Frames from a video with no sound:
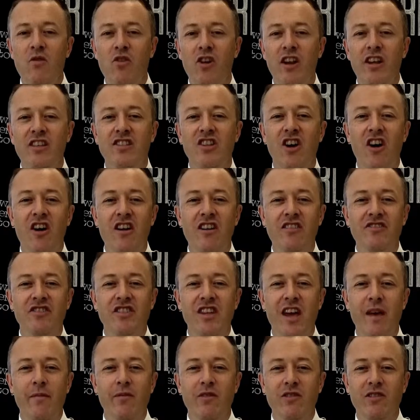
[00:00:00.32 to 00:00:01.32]
Got a tie on
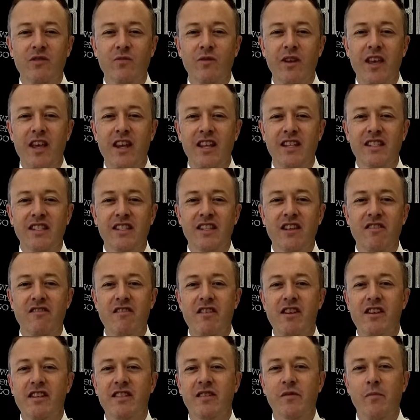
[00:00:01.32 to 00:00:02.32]
today because we're getting
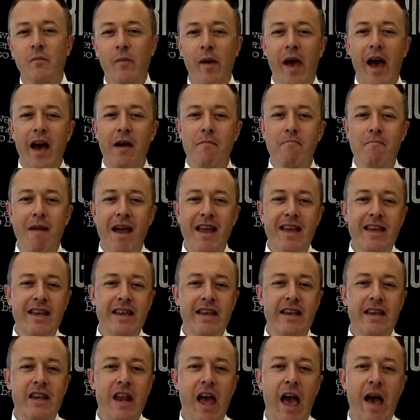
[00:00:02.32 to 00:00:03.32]
serious about
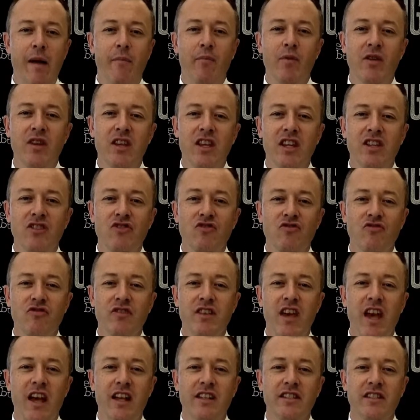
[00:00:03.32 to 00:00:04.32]
making it happen in
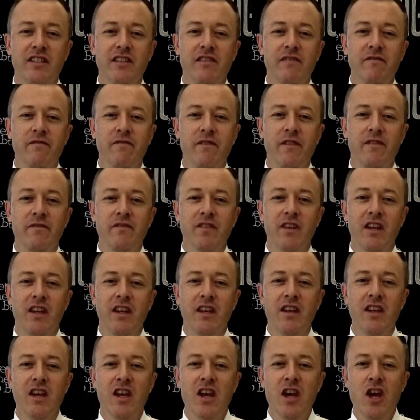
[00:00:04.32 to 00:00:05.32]

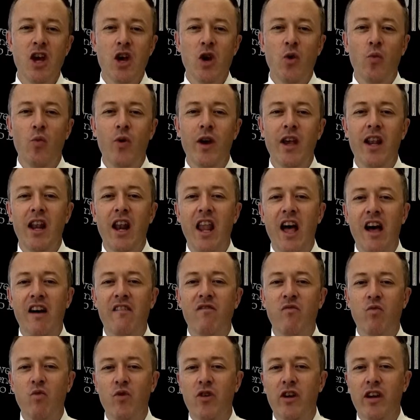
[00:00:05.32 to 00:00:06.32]
2015. We
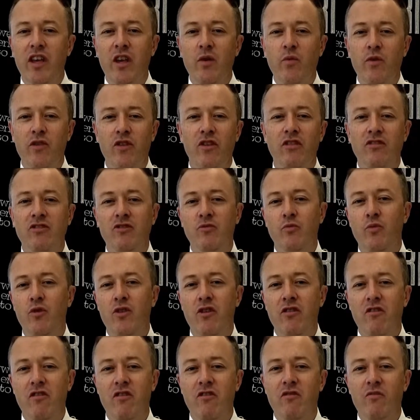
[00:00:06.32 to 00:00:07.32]
love working with
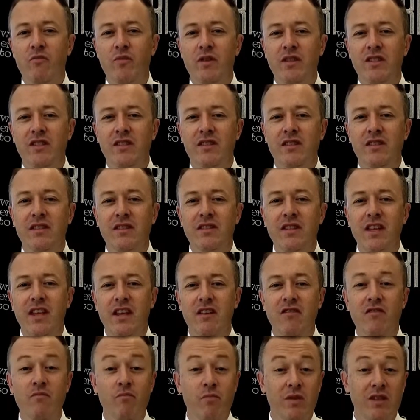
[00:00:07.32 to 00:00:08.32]
entrepreneurial businesses
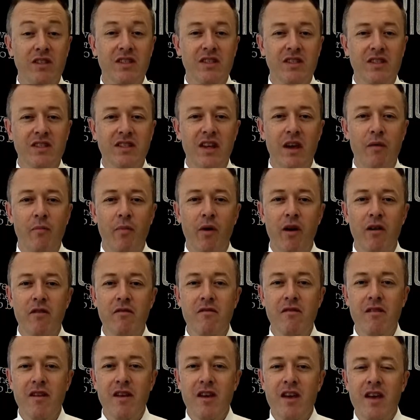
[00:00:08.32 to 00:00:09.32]
here at Business
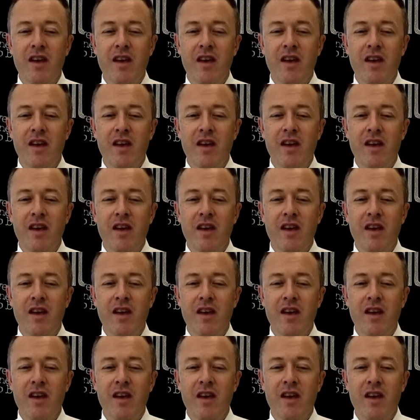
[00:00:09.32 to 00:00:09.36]
Depot,